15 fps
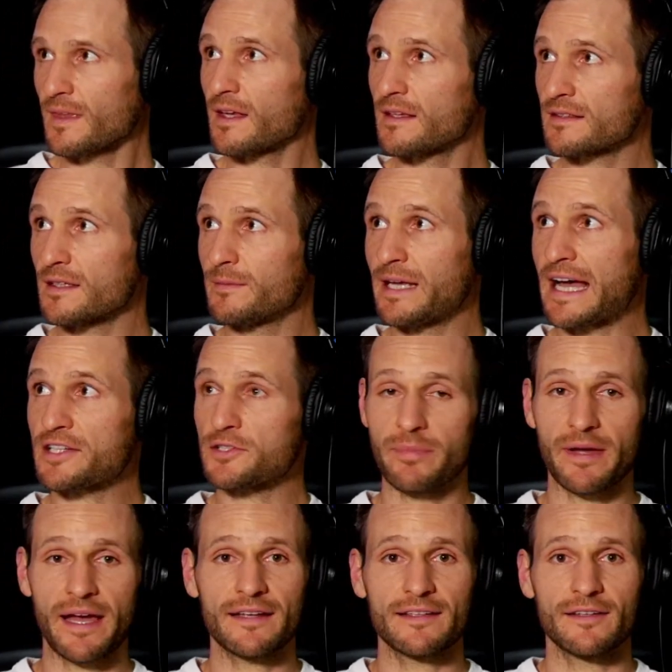It's going to be
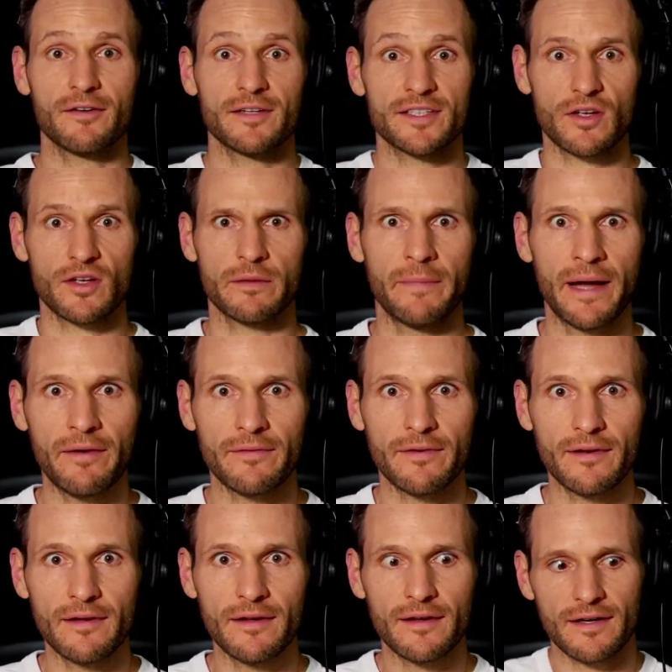action-packed. You already saw the
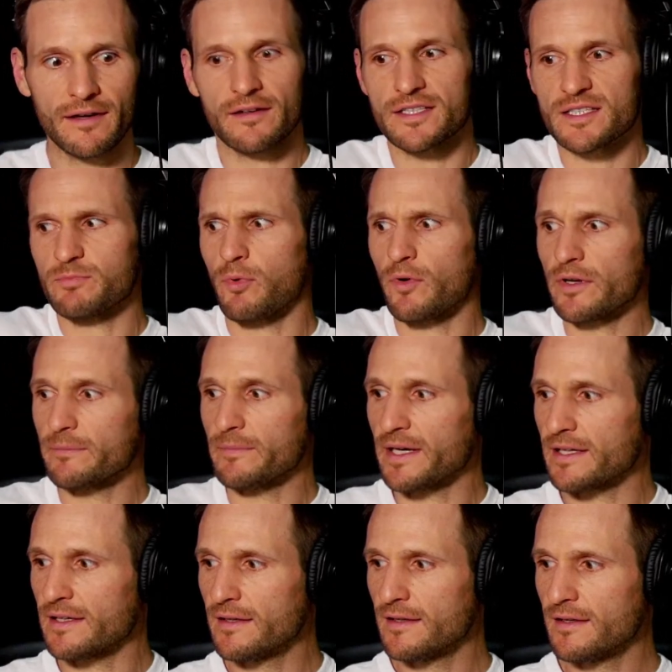mountain. I already spoiled
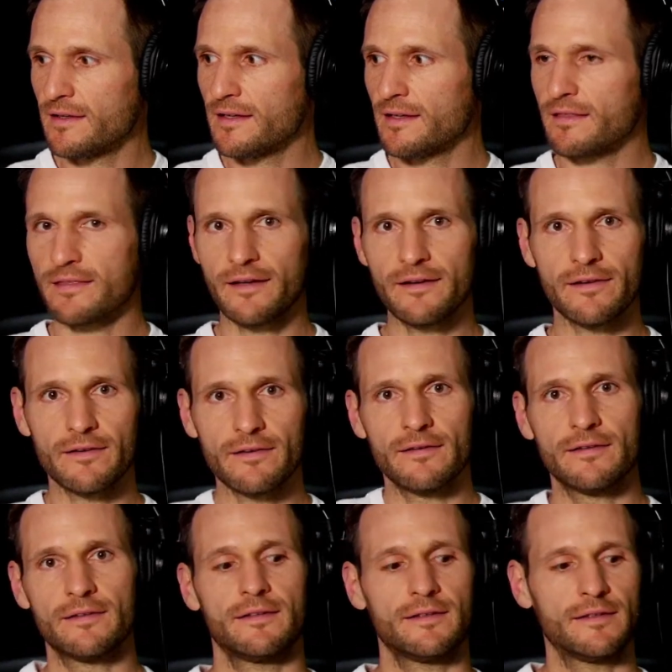my thunder.
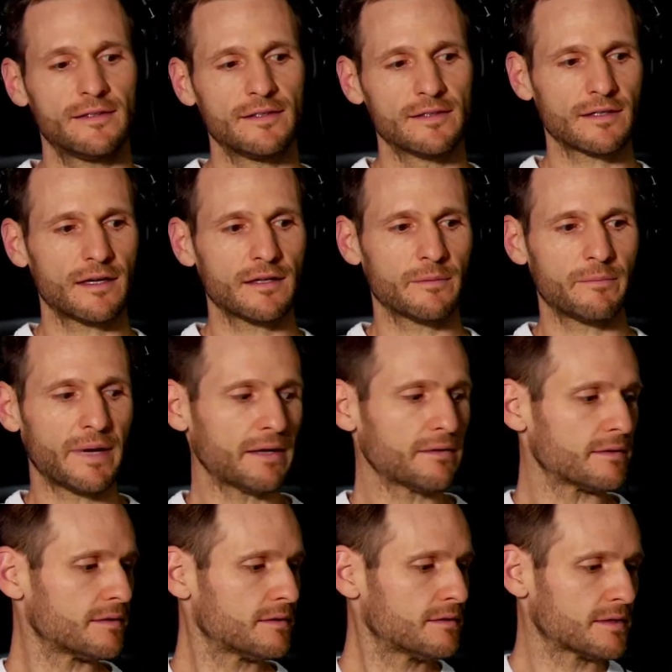You saw the
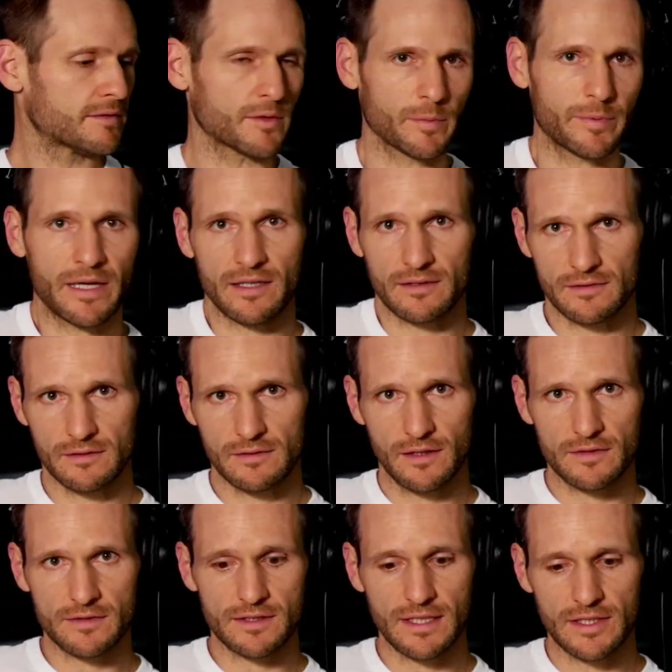mountain, if you were paying
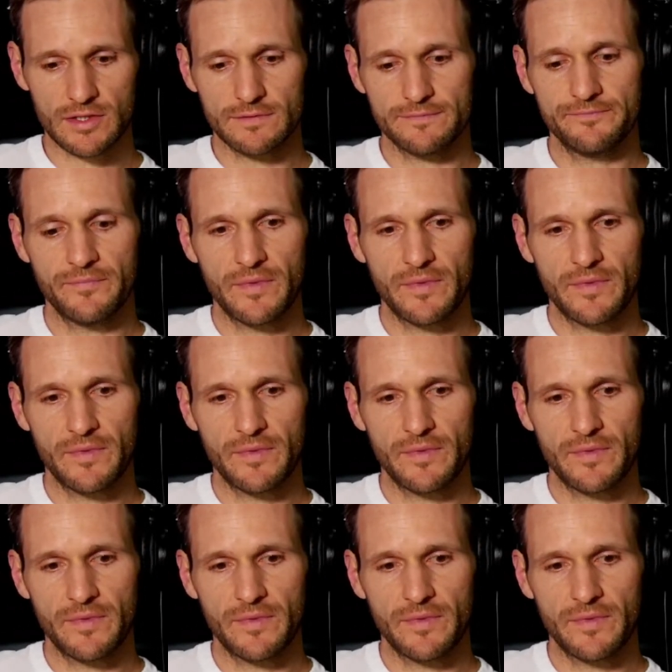close attention.